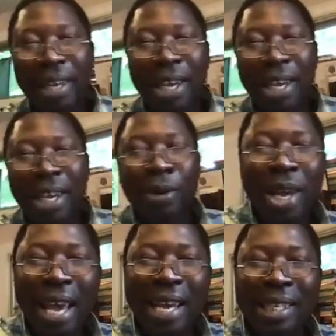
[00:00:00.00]
King
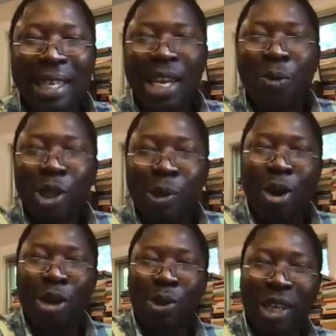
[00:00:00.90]
Louis XVIII was
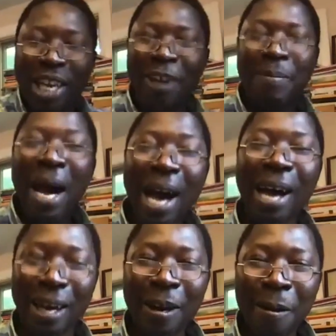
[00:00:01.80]
brought to King of
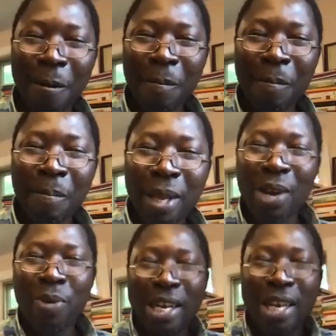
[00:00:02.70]
Bar.
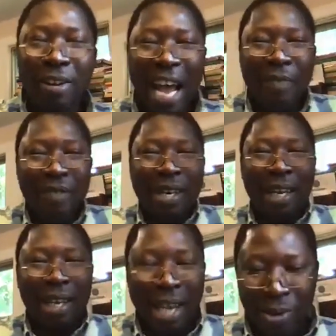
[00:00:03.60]
And when he arrived and the
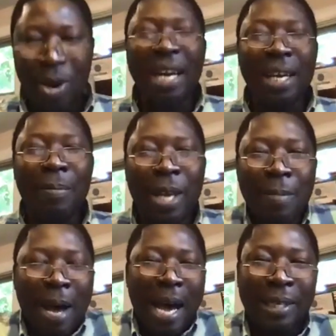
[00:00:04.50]
king welcomed
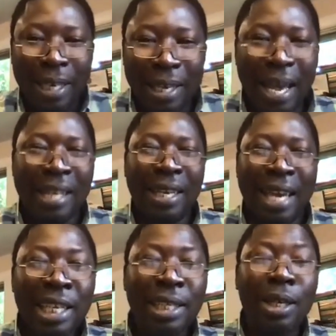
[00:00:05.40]
him as a, as a
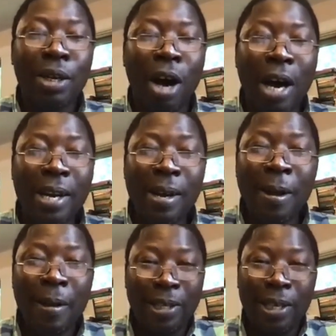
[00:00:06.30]
guest and honor,
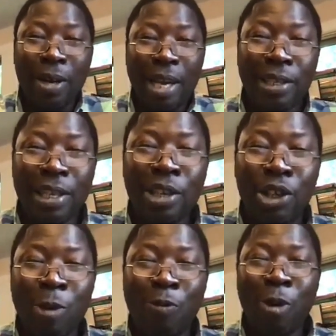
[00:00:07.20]
he said, okay, since
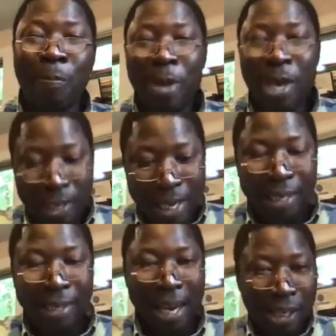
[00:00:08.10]
you are for peace,
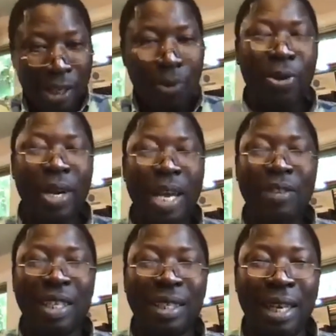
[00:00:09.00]
tell us what you're
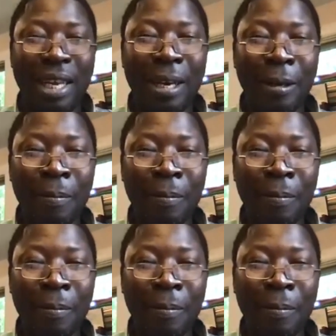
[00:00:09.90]
interested in.